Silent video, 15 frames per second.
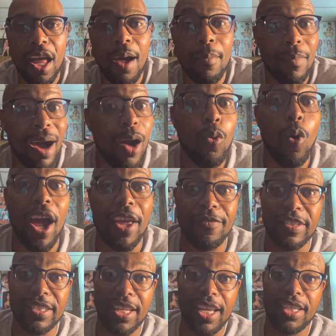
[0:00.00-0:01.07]
My wife
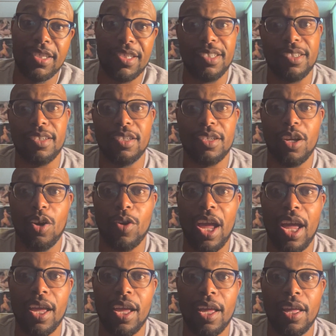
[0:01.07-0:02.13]
is Asian,
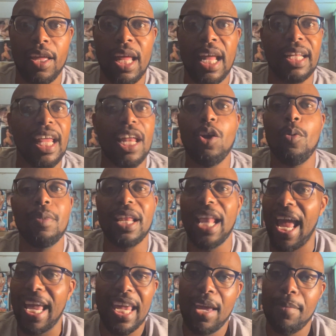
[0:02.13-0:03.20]
okay? That don't mean
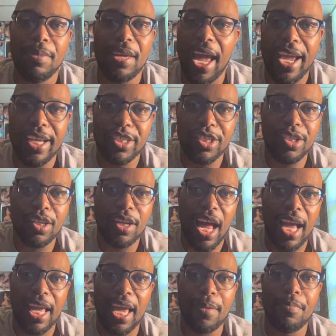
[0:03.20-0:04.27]
I can't be Asian. I
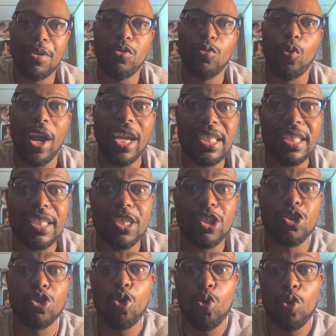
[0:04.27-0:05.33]
can't be racist
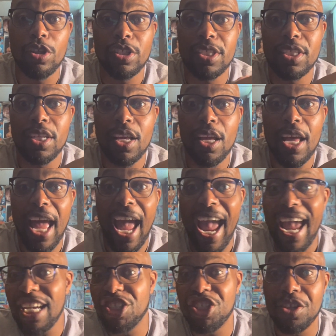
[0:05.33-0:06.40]
towards
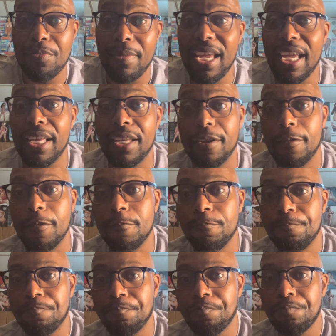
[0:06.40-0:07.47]
Asian men.
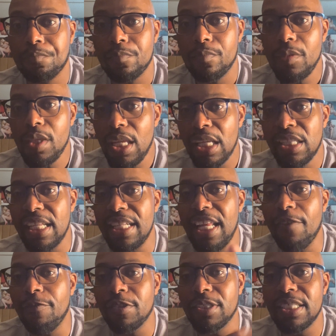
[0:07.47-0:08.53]
The
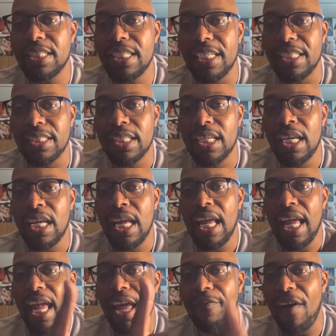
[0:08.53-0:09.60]
difference is this.
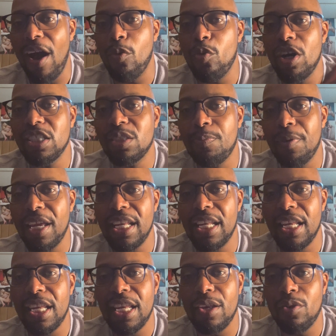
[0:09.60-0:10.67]
If I was
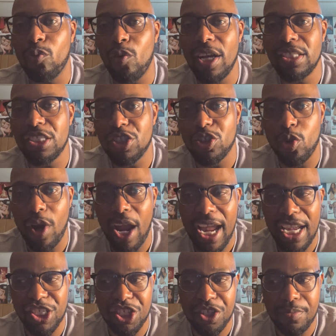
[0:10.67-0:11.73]
being racist toward
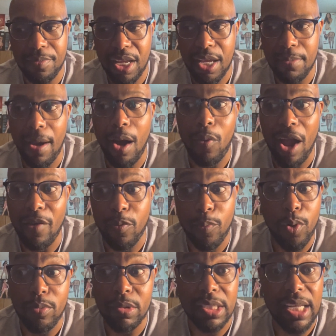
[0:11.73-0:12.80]
Asian men, my wife would
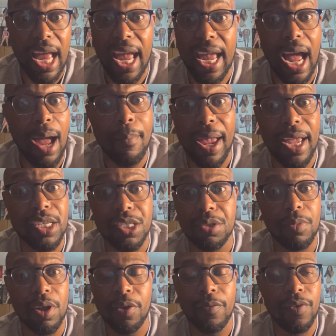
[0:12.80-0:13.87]
put me aside, hey, I'm Asian,
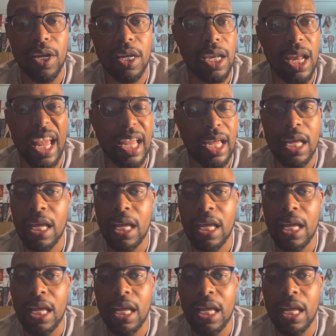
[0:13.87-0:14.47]
motherfucker. Like,